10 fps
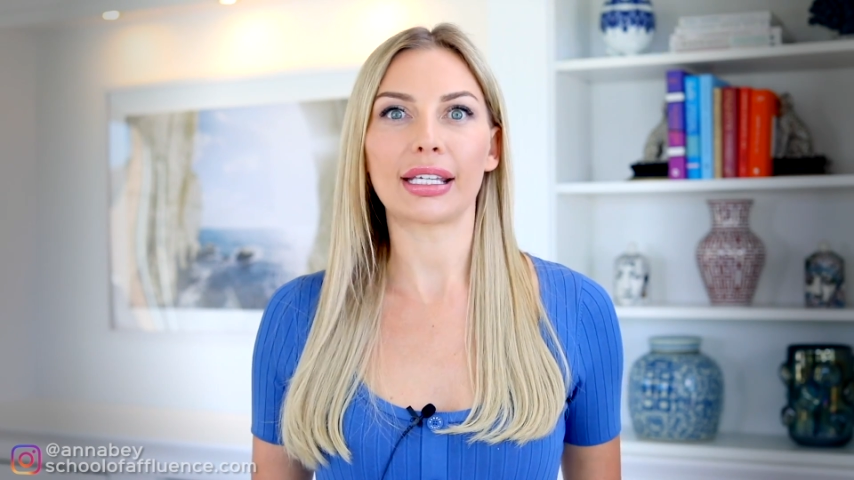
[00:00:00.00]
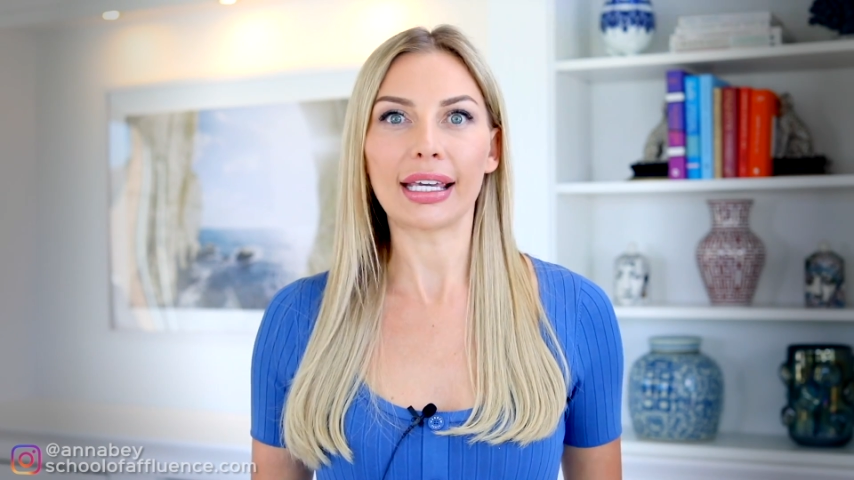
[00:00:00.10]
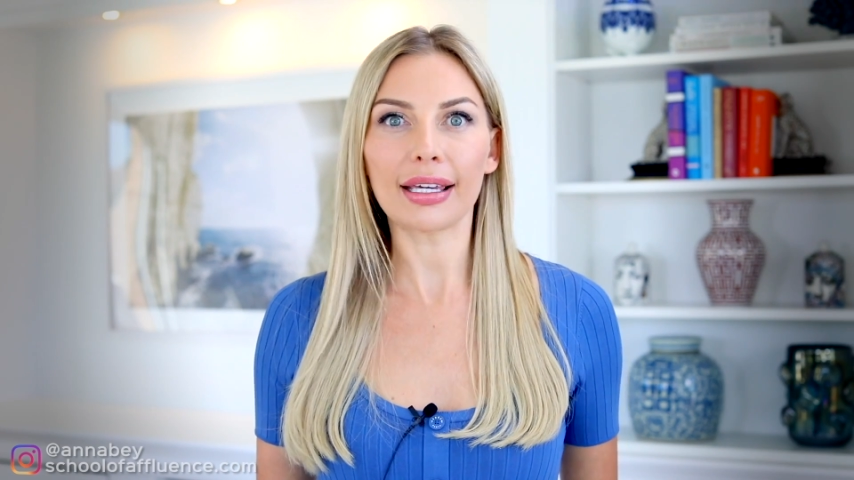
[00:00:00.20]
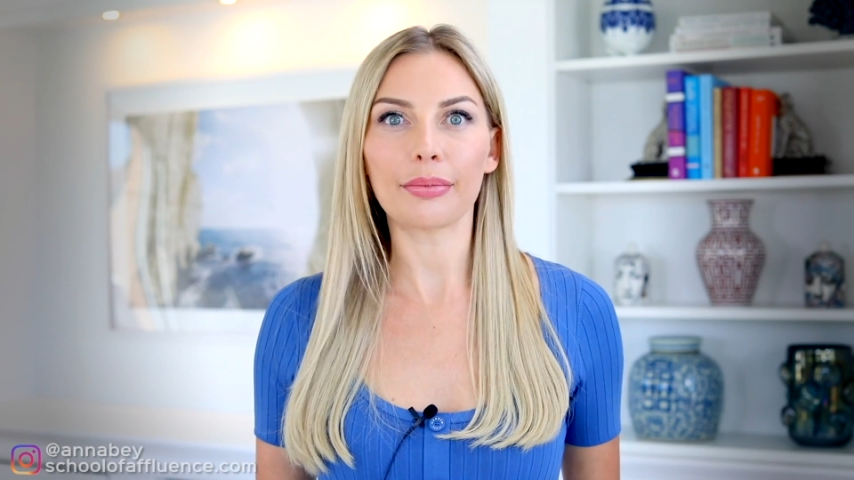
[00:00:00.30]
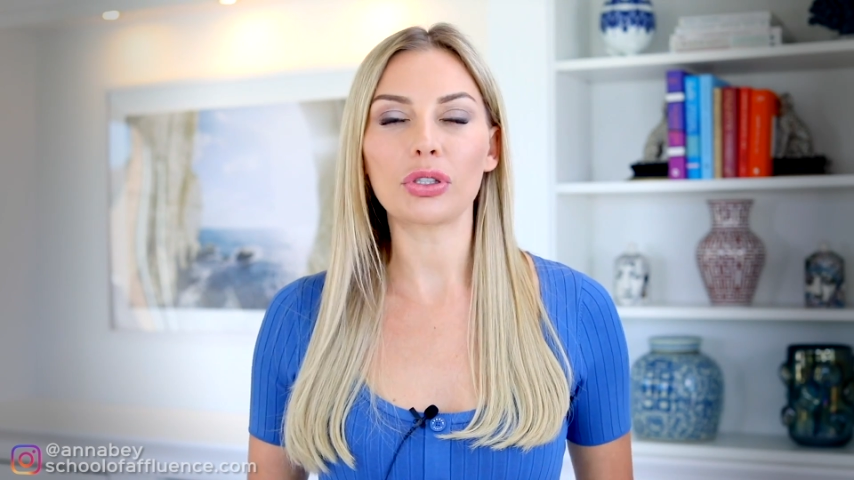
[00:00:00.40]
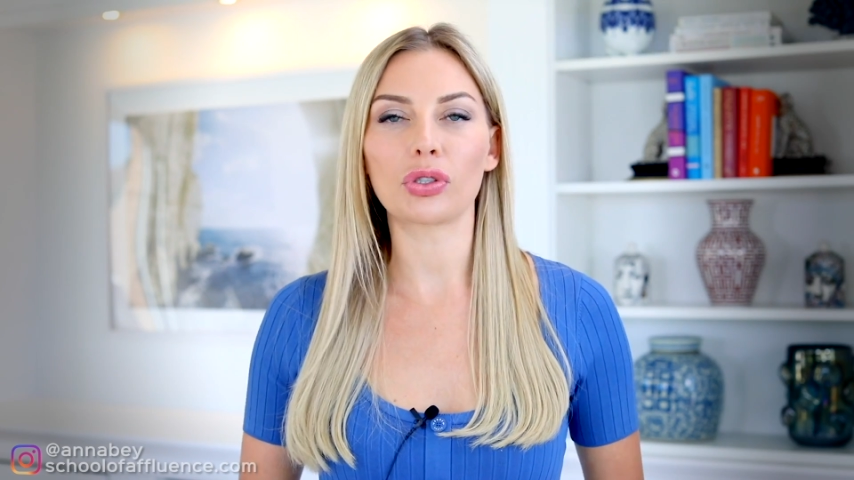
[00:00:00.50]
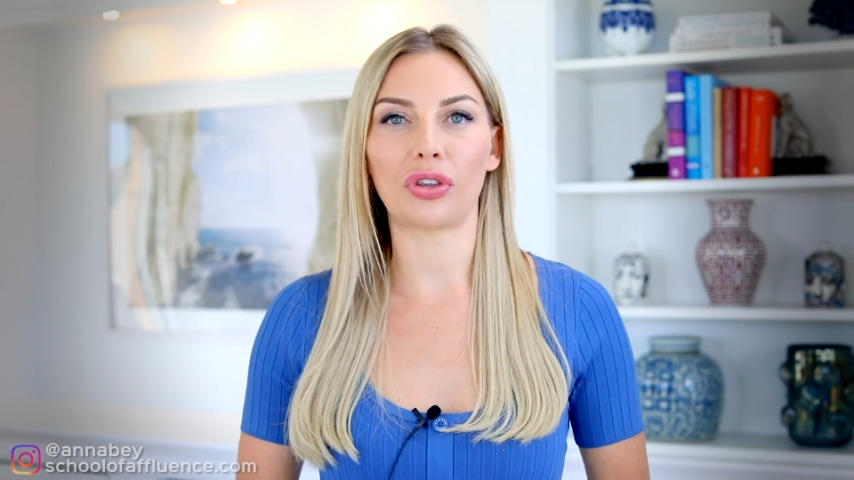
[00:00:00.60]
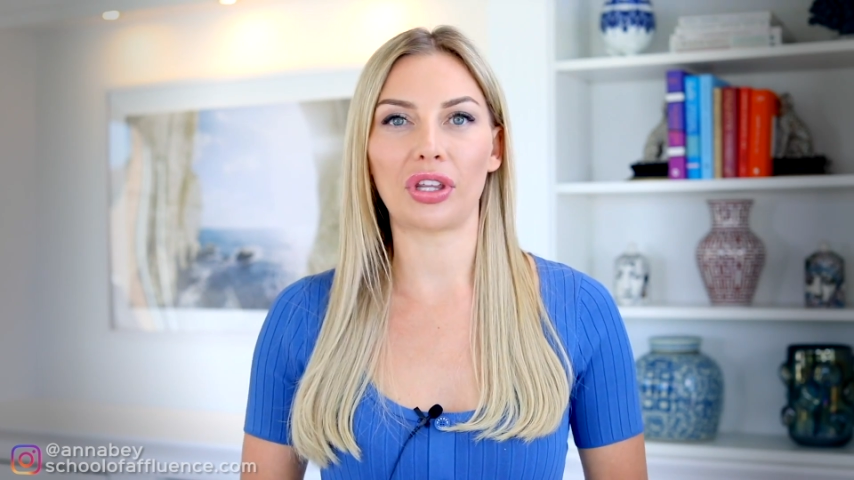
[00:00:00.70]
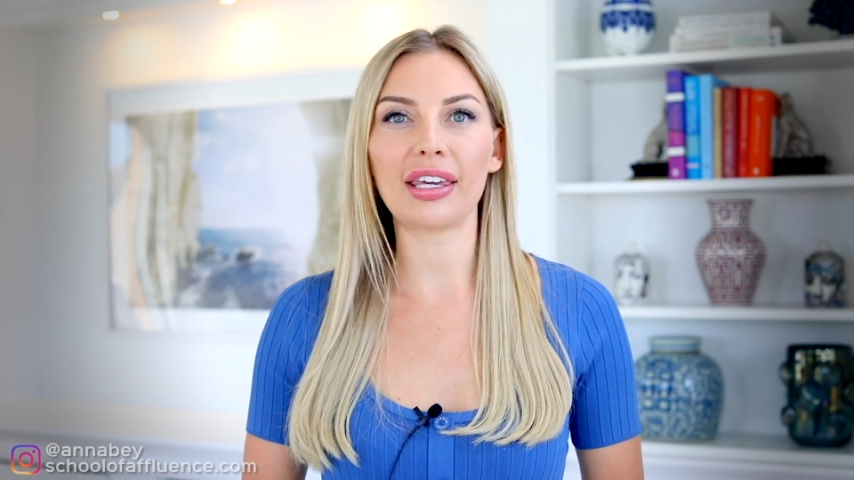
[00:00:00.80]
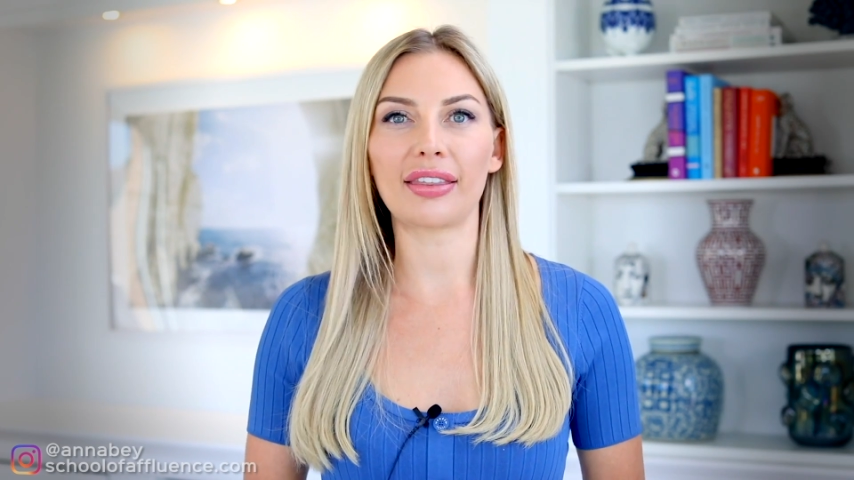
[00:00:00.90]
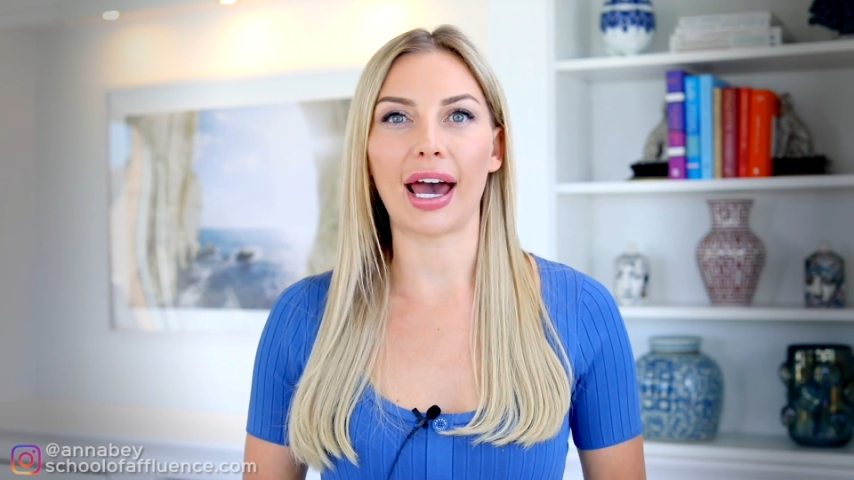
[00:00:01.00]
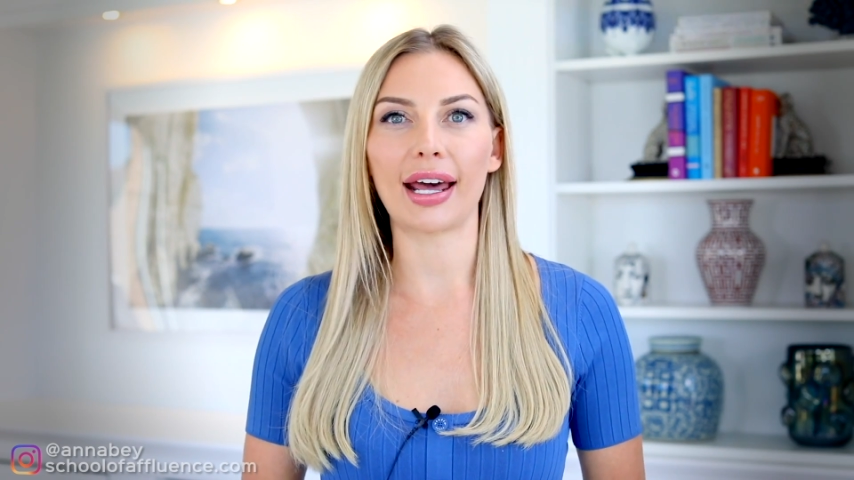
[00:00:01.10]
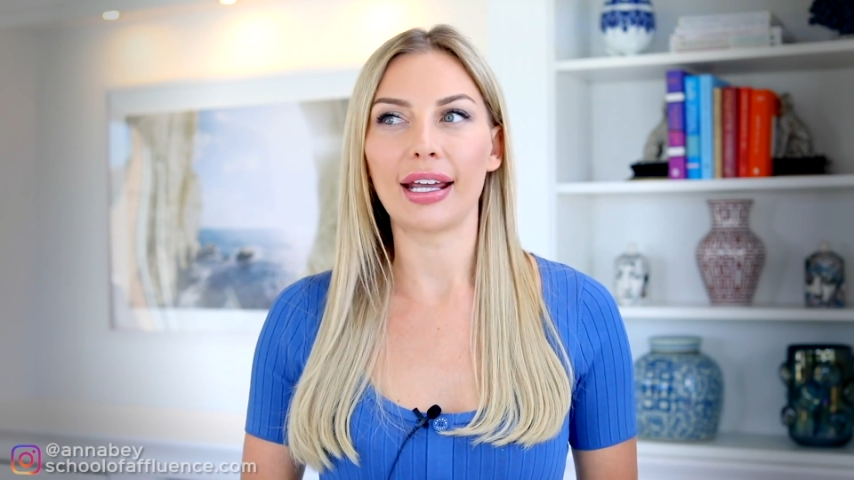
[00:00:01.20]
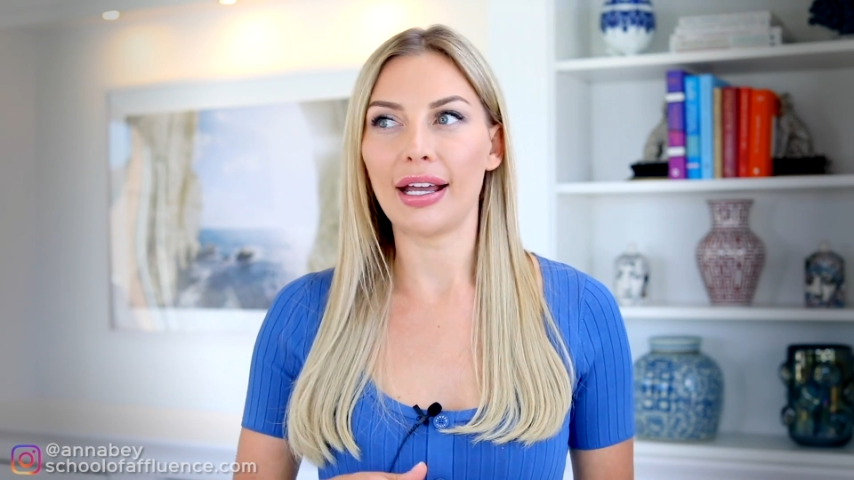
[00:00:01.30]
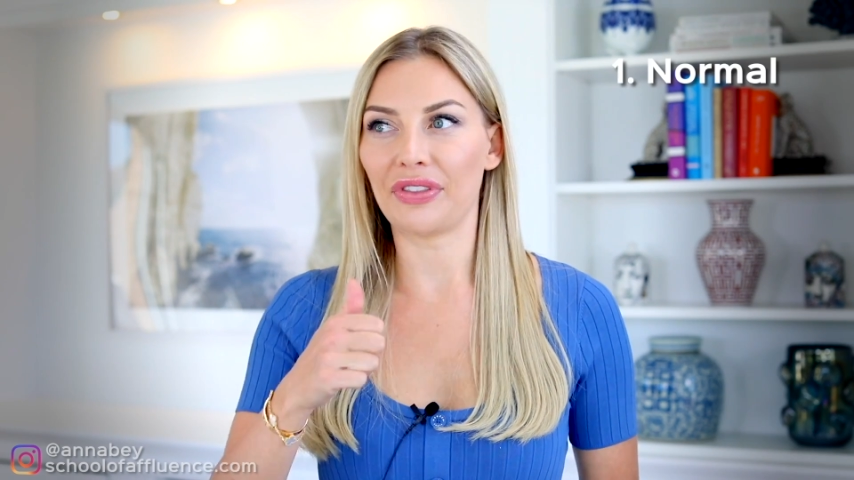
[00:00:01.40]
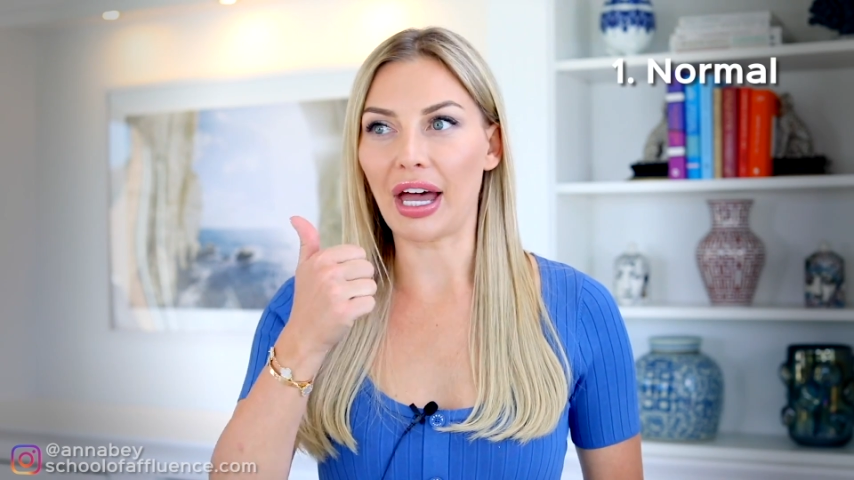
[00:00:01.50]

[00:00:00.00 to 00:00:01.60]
him to think that